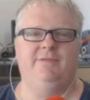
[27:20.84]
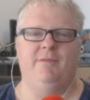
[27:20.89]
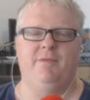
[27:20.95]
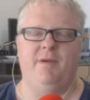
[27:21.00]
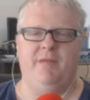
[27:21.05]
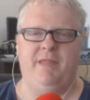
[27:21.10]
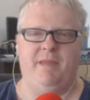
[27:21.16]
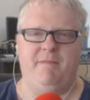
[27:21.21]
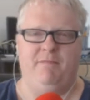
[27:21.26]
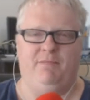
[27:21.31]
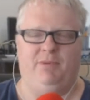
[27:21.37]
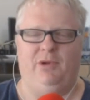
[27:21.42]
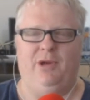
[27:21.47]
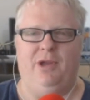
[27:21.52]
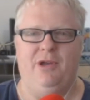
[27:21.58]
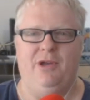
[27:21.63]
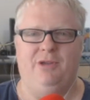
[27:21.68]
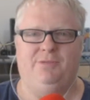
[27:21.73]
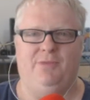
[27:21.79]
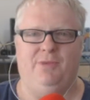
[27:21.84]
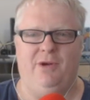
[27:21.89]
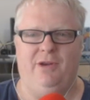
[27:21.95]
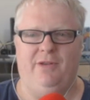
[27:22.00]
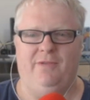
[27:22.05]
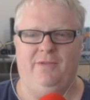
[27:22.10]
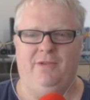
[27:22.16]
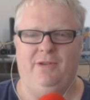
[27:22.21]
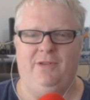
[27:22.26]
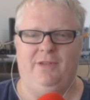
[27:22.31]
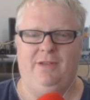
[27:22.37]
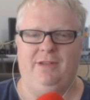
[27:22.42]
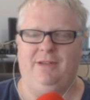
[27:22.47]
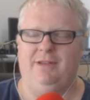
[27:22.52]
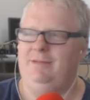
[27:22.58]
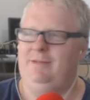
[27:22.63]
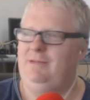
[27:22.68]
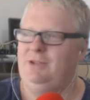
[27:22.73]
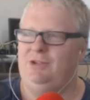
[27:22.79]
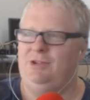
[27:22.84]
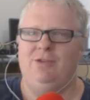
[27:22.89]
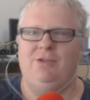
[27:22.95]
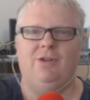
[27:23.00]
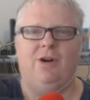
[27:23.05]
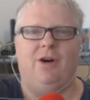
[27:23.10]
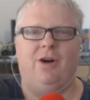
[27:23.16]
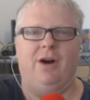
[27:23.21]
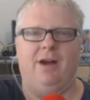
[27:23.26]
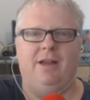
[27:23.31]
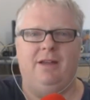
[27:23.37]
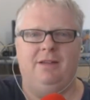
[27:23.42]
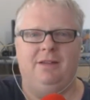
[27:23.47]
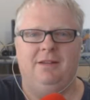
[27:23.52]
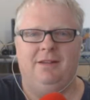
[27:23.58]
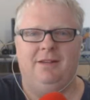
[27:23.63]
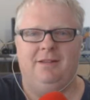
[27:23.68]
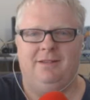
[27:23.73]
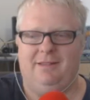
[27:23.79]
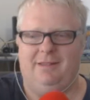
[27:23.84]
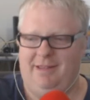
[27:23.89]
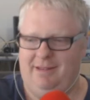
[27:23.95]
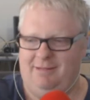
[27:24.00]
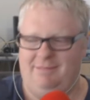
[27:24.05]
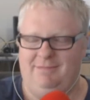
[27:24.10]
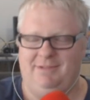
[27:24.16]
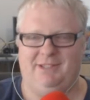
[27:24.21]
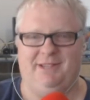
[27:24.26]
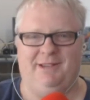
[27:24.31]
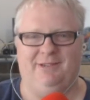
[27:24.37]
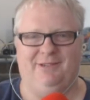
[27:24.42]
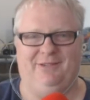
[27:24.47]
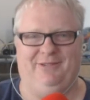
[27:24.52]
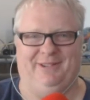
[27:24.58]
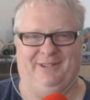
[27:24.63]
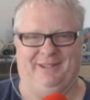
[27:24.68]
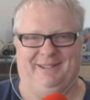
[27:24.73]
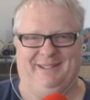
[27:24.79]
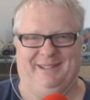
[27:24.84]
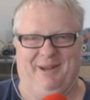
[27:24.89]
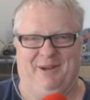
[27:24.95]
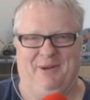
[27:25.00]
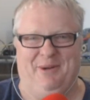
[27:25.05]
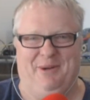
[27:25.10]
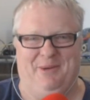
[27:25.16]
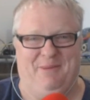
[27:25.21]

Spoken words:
from an employer's point of view that you shoot high and then settle for low?